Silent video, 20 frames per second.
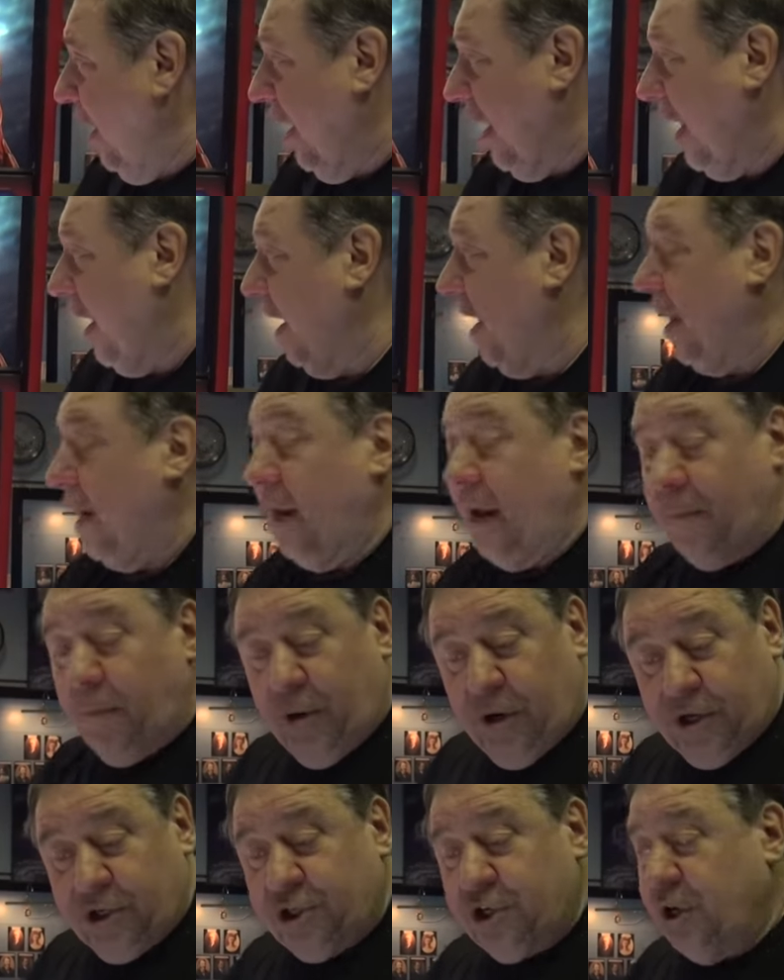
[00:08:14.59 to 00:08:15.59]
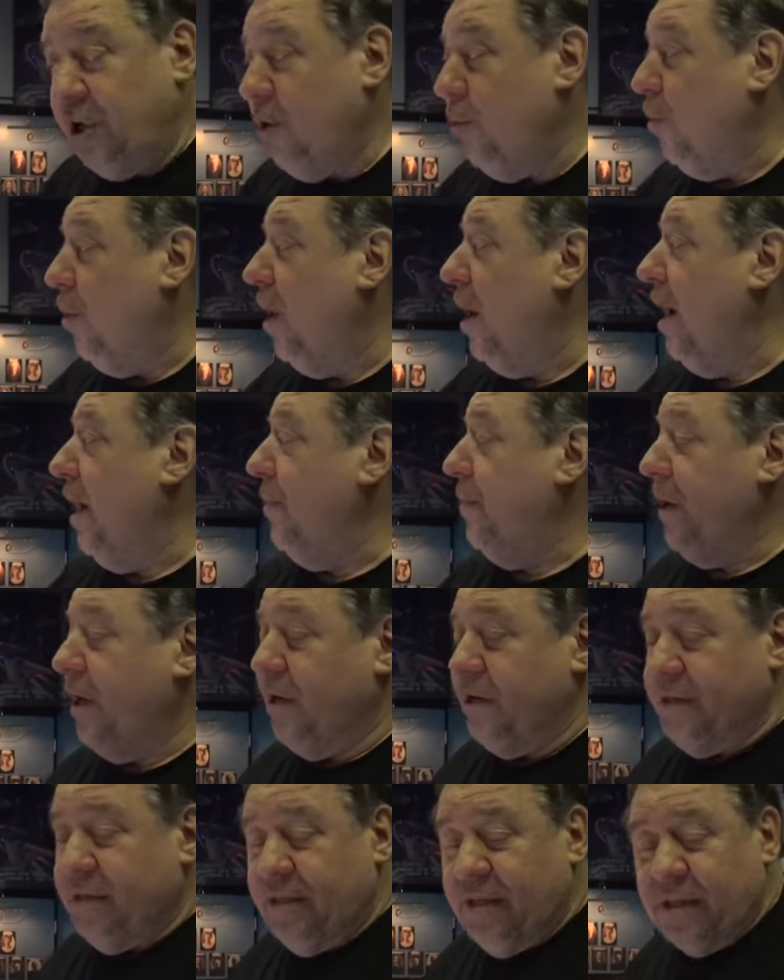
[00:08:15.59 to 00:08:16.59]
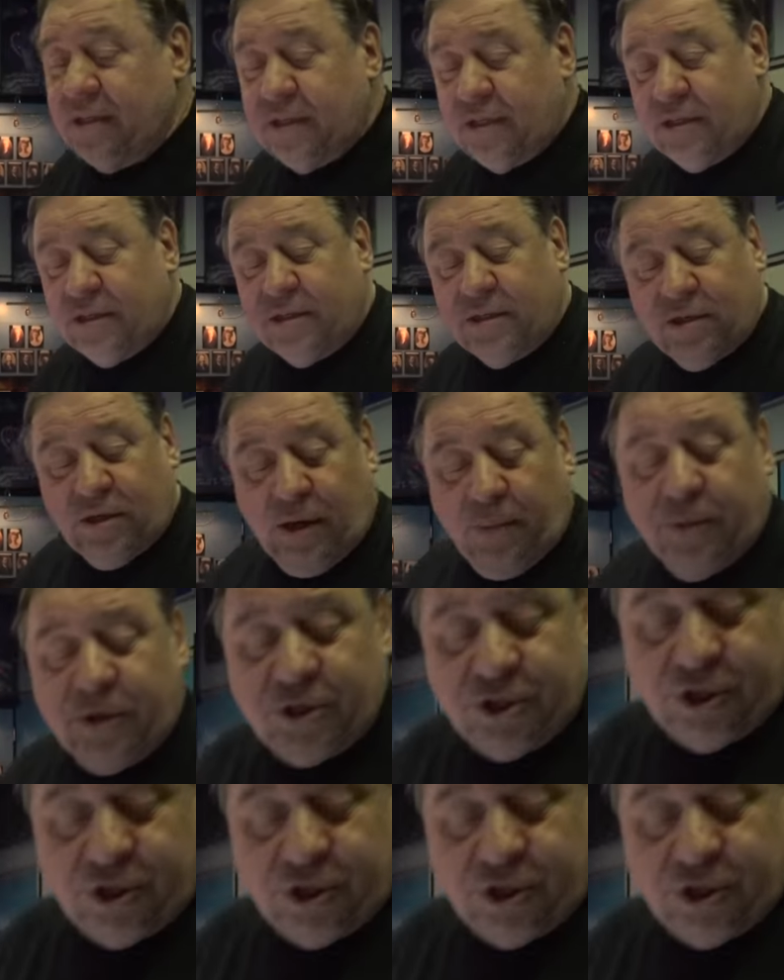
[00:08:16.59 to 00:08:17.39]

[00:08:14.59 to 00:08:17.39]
I, am going to show you why, because this is, let me